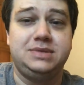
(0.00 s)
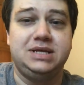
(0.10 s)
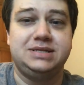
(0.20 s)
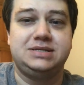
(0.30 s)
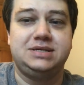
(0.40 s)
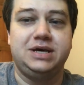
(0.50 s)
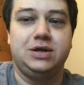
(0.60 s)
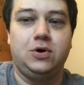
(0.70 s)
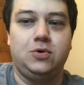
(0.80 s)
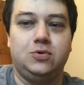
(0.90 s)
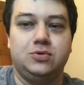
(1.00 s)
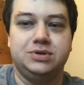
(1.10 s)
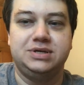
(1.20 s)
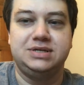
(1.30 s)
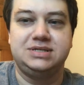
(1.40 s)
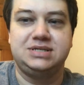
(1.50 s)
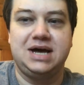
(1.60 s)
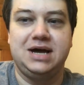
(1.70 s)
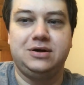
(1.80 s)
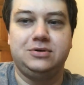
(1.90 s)
It's an old
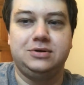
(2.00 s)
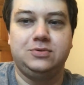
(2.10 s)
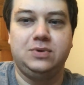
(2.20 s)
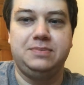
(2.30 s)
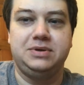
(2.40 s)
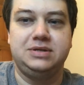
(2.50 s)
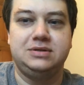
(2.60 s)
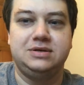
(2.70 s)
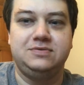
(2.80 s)
style weapon.